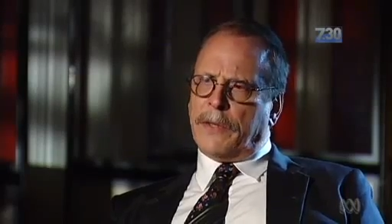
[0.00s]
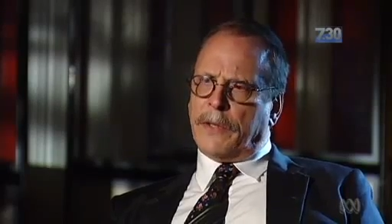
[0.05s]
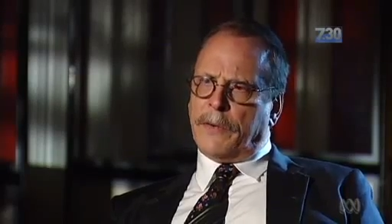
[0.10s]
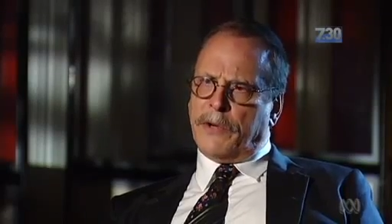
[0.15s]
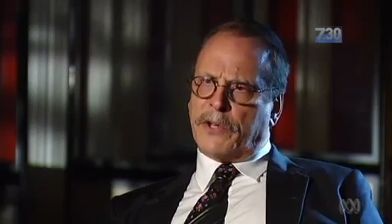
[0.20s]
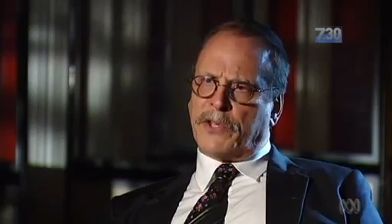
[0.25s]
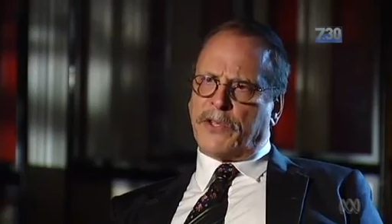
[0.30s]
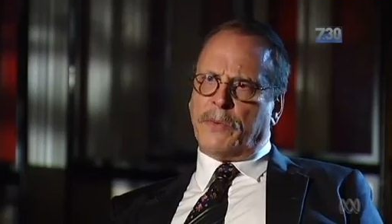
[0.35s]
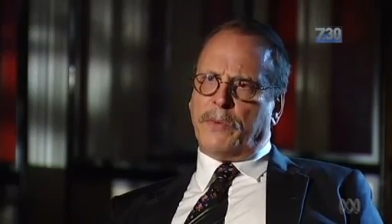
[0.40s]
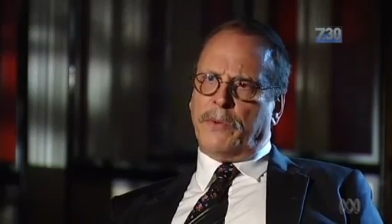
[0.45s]
The
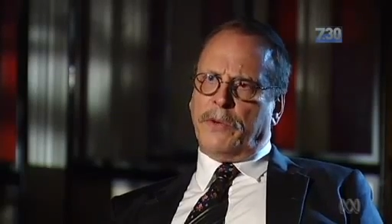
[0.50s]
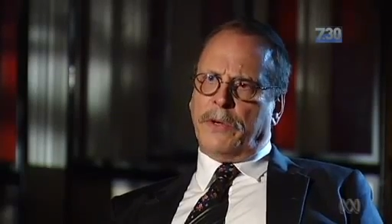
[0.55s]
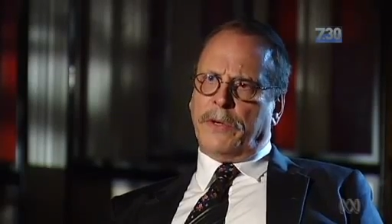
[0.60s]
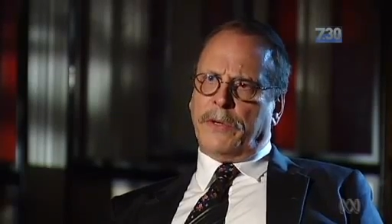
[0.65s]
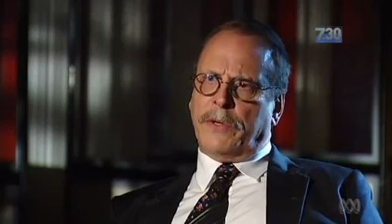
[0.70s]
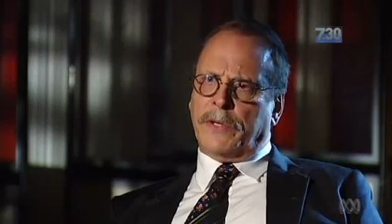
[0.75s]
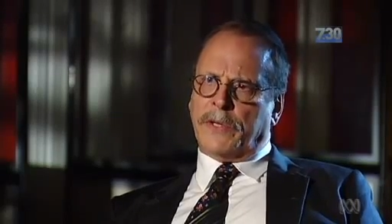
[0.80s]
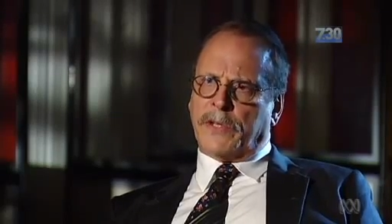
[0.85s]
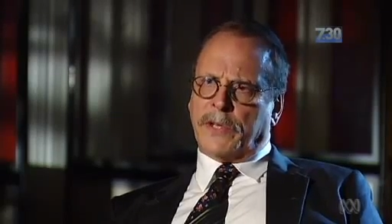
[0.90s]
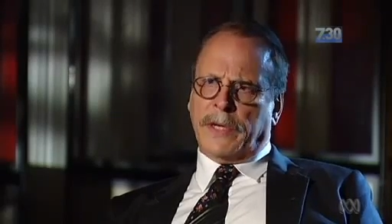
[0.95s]
rest of the
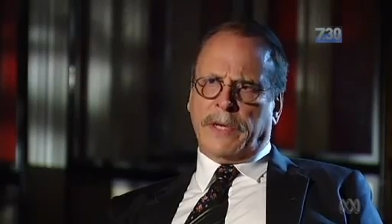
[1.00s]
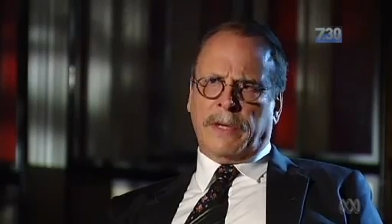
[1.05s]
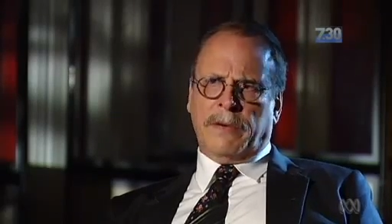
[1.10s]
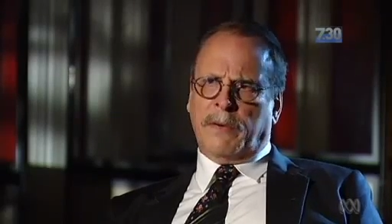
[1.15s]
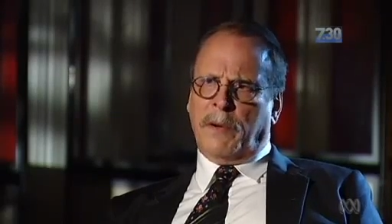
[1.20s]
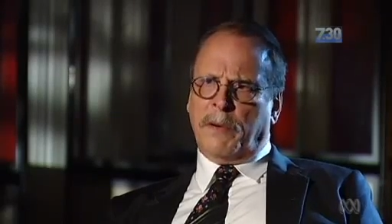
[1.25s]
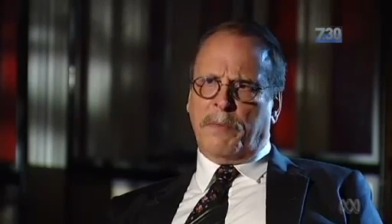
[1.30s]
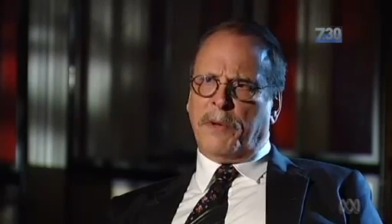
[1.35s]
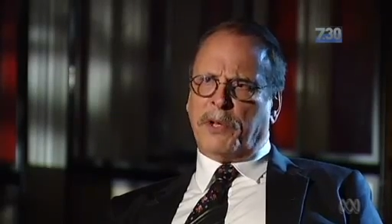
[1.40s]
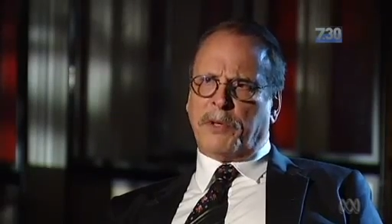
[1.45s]
world is
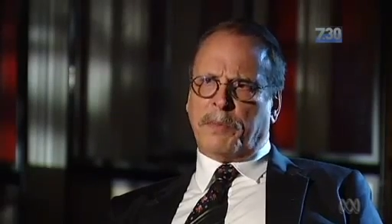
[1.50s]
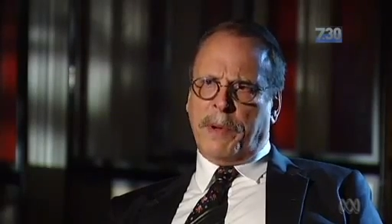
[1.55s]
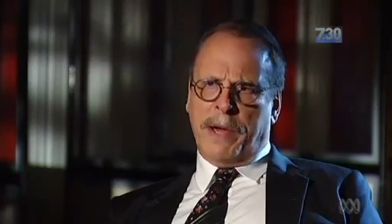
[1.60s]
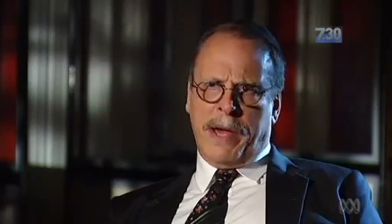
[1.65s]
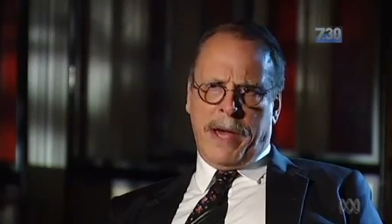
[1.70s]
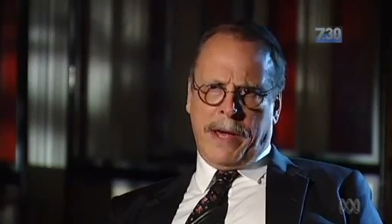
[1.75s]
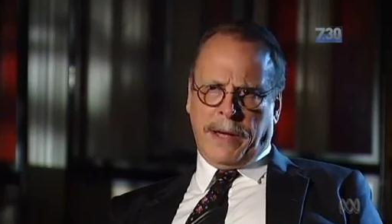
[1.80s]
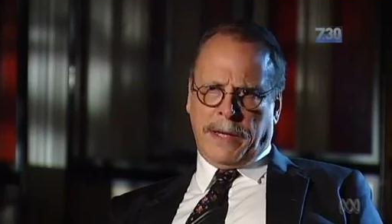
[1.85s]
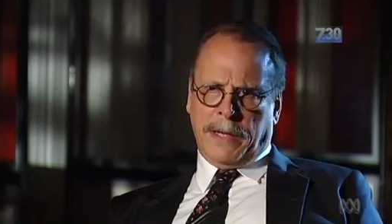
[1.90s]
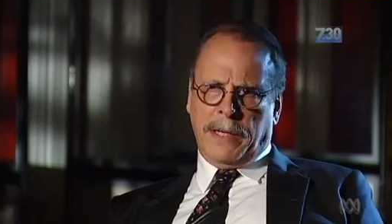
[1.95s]
a mixed
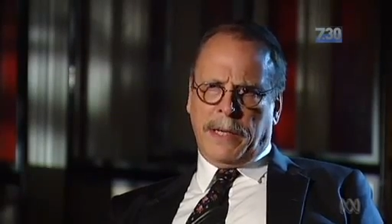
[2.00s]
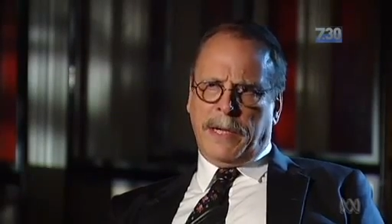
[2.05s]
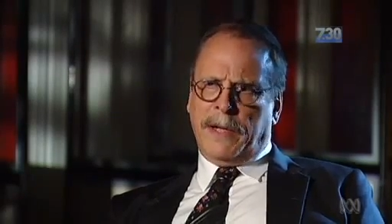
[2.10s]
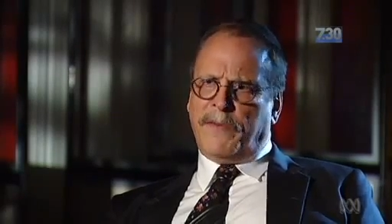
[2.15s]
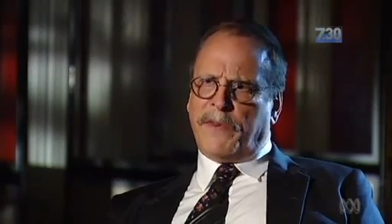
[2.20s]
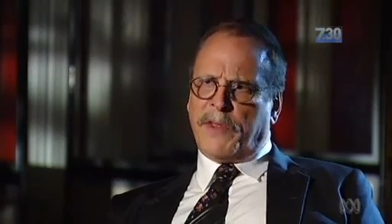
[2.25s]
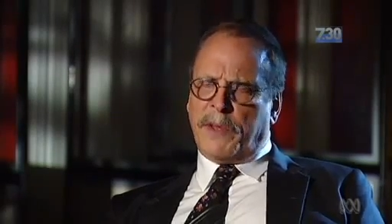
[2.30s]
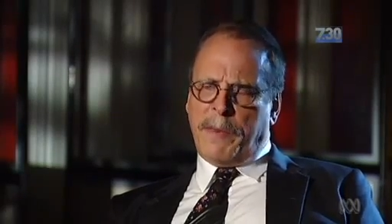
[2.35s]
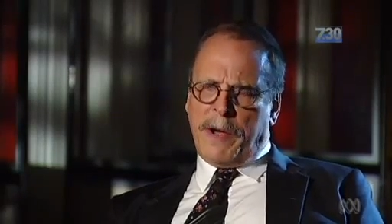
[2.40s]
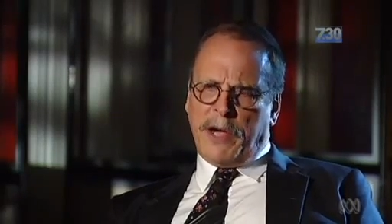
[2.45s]
bag.
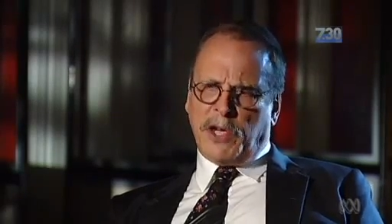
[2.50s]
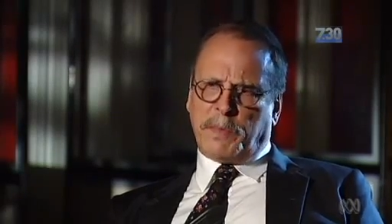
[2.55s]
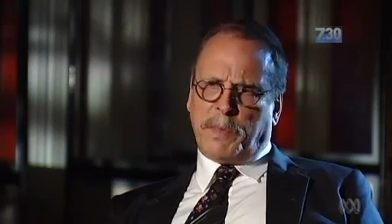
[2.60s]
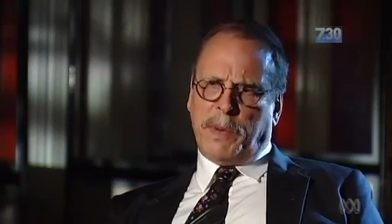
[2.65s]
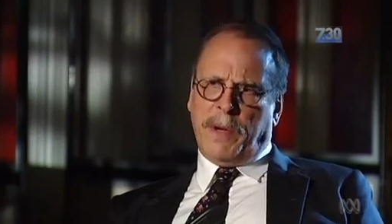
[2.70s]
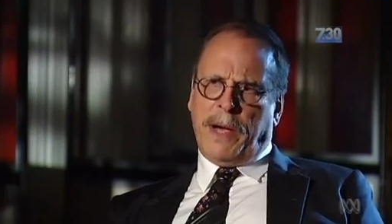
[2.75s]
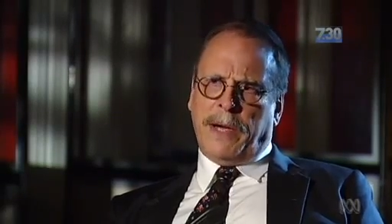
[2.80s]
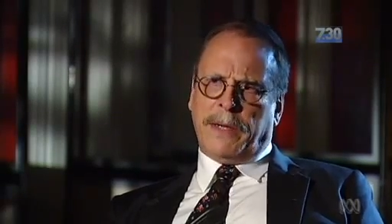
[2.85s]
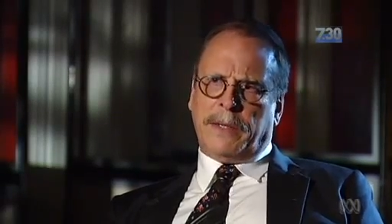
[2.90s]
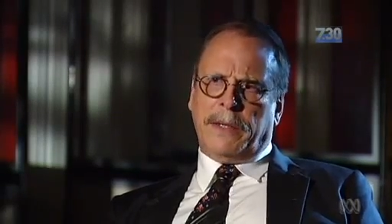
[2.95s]
For the
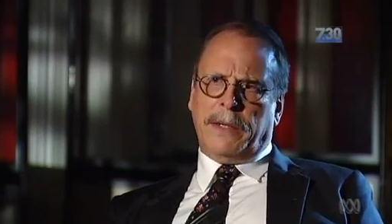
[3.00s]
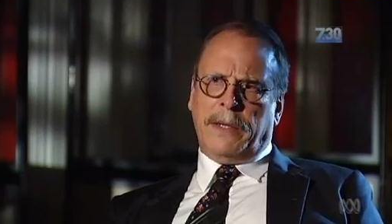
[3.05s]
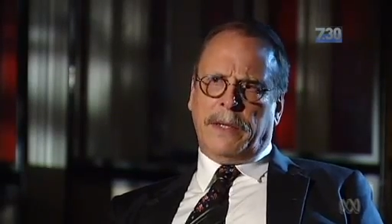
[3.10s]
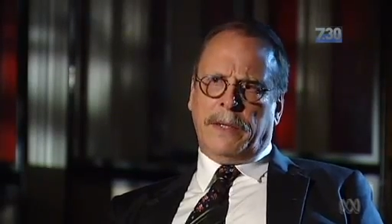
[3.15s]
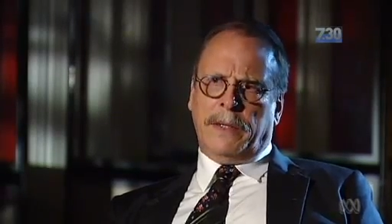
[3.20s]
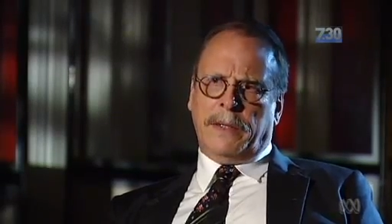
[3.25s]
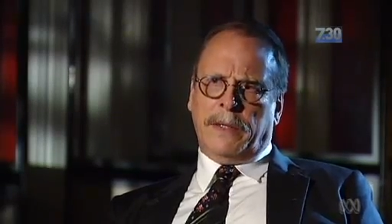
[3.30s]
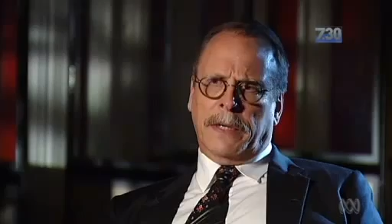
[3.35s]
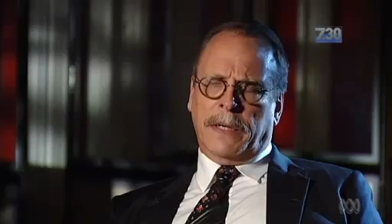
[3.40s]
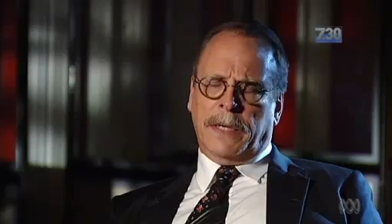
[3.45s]
most part,
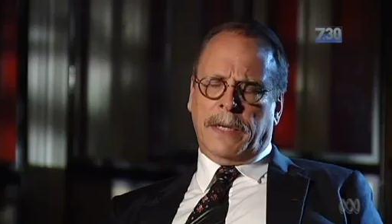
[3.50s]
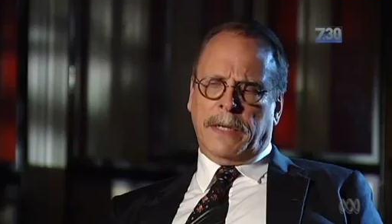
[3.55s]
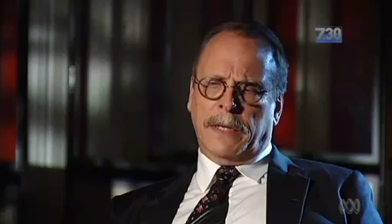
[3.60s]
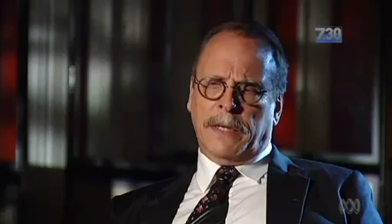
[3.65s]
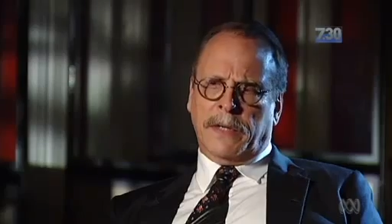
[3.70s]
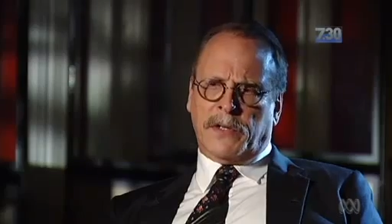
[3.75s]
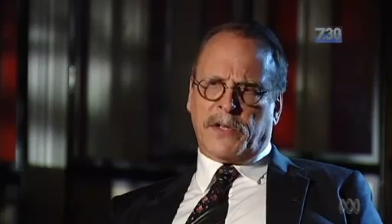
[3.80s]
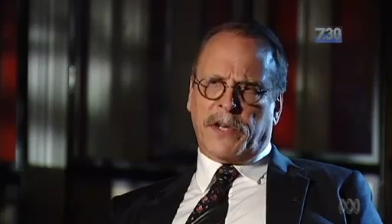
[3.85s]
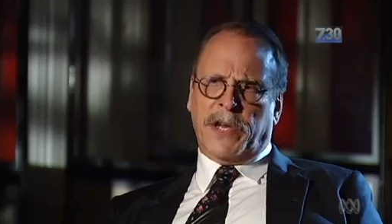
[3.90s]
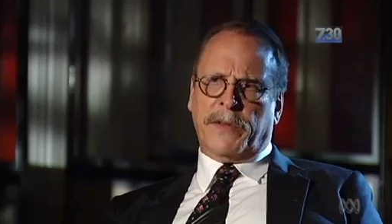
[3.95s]

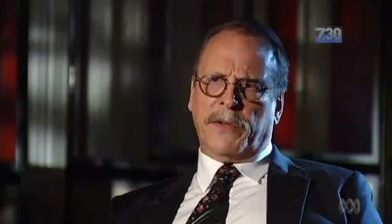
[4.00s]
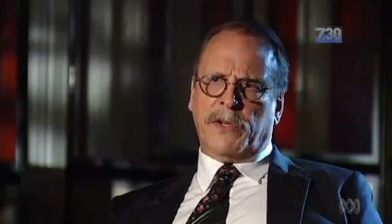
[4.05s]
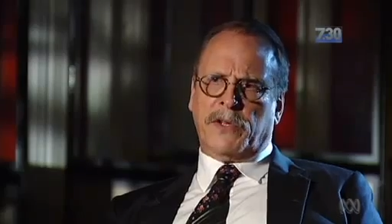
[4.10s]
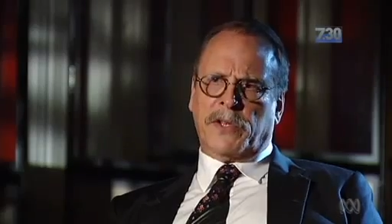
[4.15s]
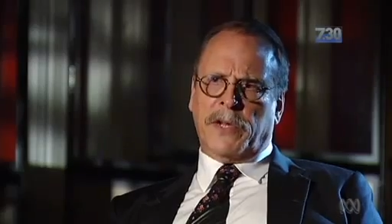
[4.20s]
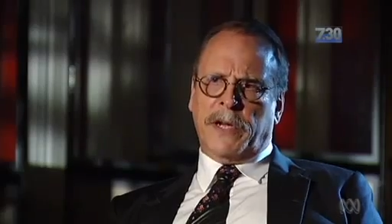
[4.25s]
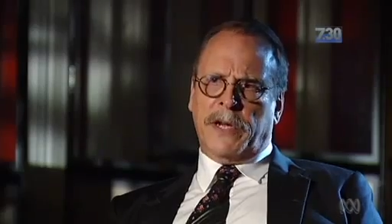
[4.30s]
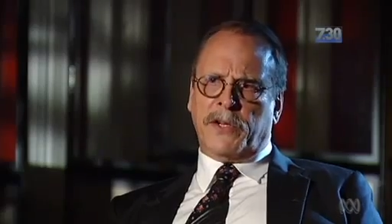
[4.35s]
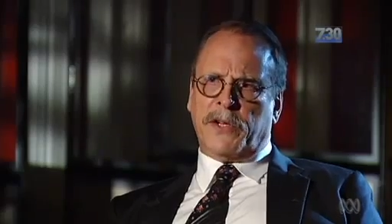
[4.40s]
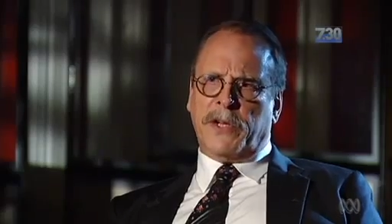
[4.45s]
in
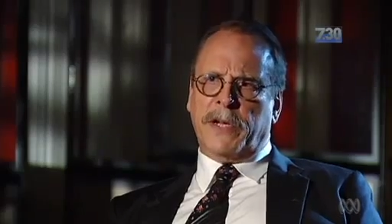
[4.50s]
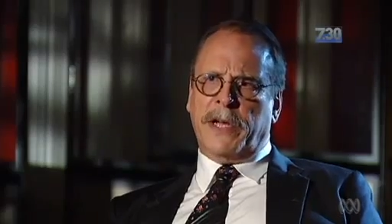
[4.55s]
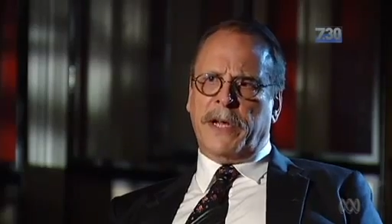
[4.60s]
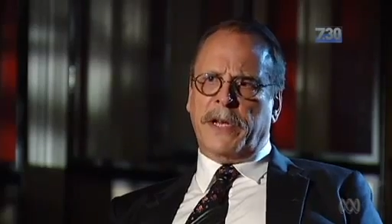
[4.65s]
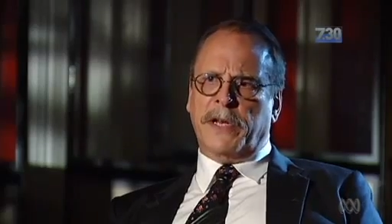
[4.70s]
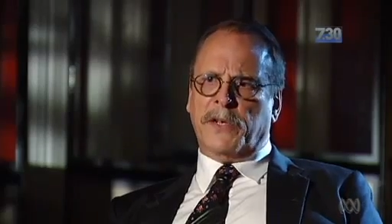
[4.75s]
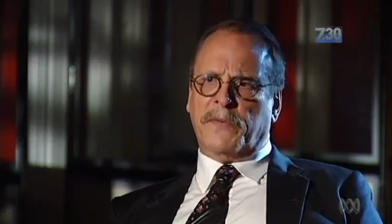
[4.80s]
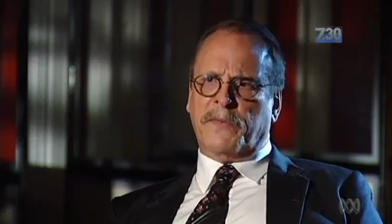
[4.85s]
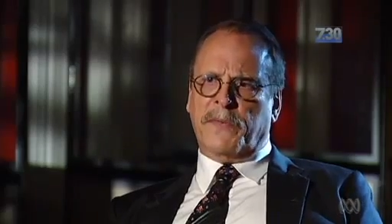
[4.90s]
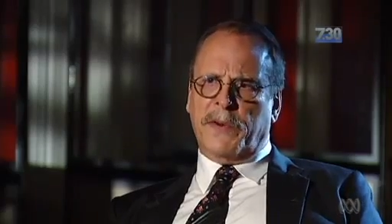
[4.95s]
Southeast Asia,
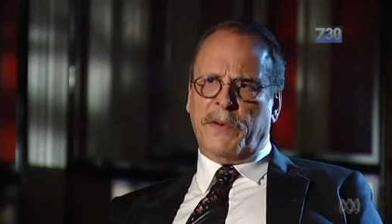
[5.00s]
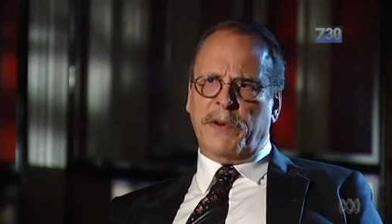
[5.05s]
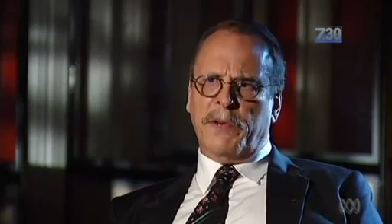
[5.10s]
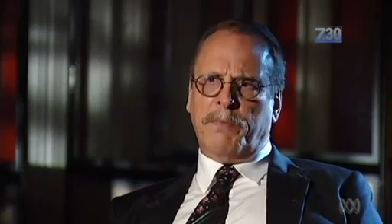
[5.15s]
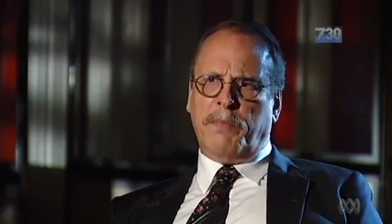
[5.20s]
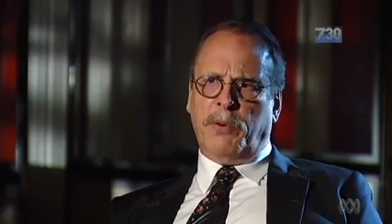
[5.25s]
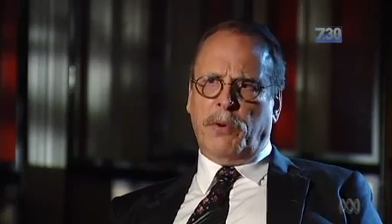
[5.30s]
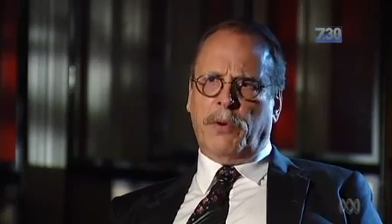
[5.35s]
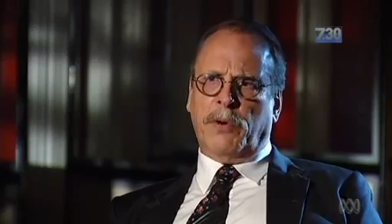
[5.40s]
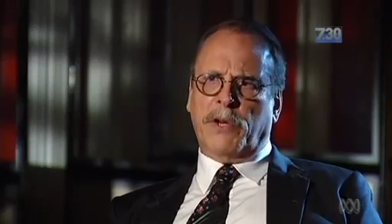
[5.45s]
it is
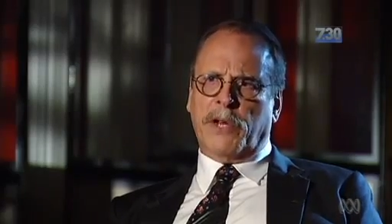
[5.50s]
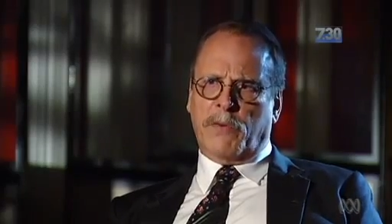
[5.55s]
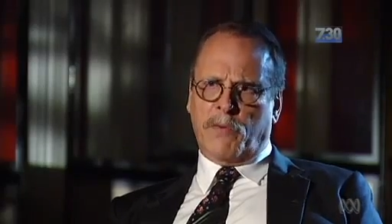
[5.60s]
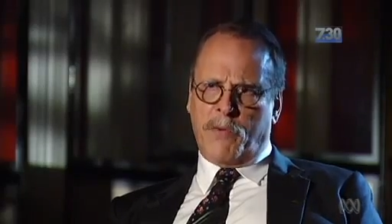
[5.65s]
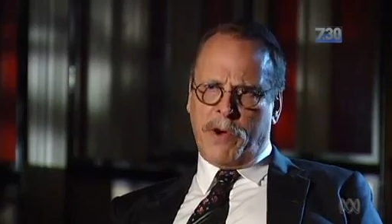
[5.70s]
very poorly